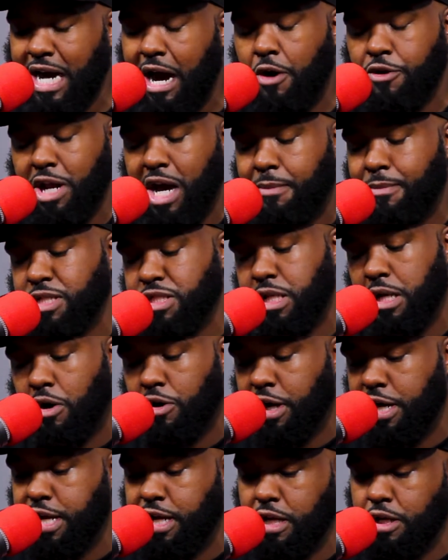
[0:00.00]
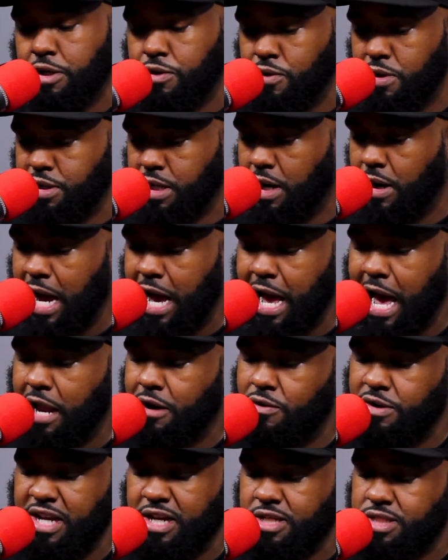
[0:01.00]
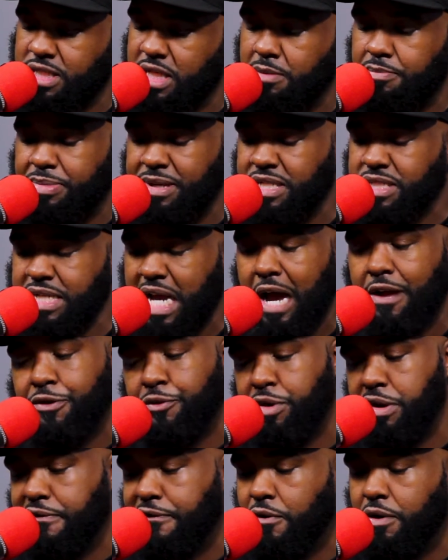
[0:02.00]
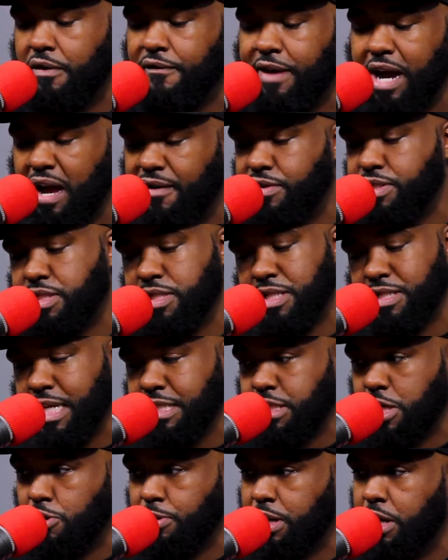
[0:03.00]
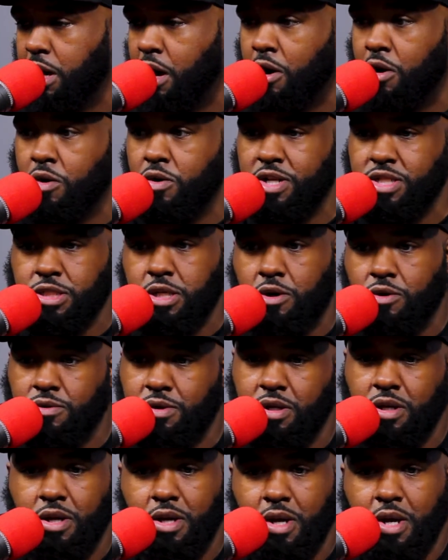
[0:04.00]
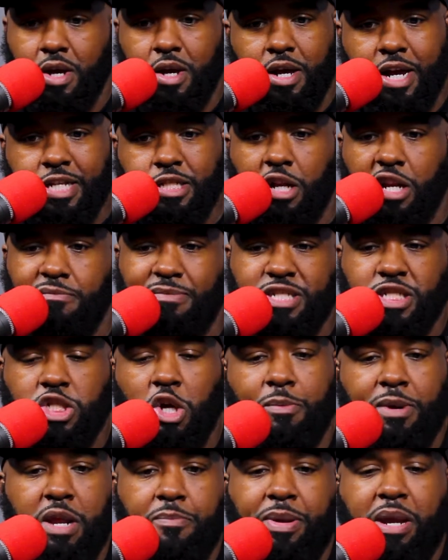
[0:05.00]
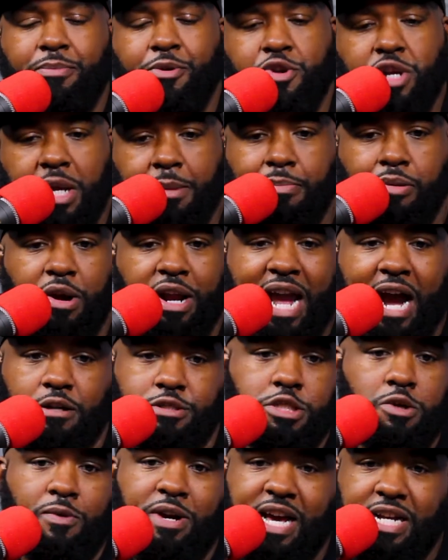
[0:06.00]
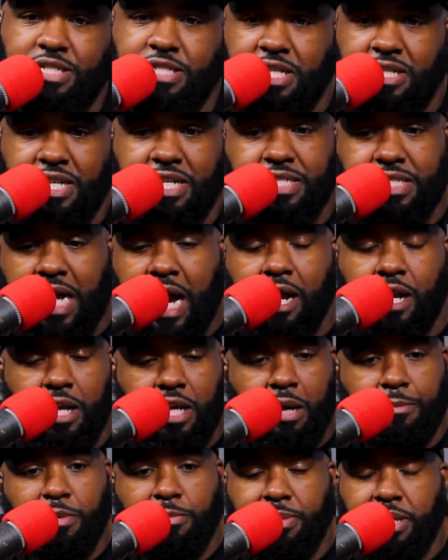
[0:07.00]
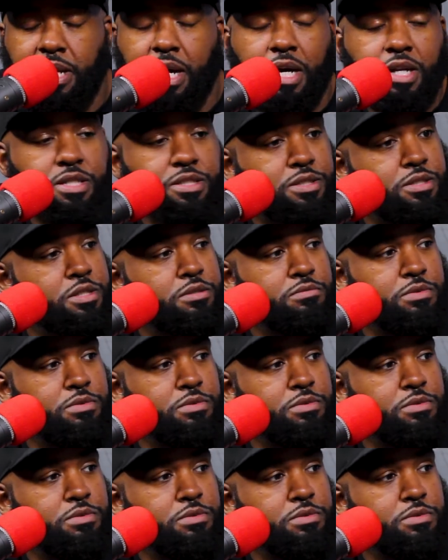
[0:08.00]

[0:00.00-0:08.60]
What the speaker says: I don't know how much longer he can do it though. I don't need to see B-side 3, 4, 5, and 6. That's gonna get old. It's only but so many people you can bring out to where that's still exciting. I'm gonna be honest.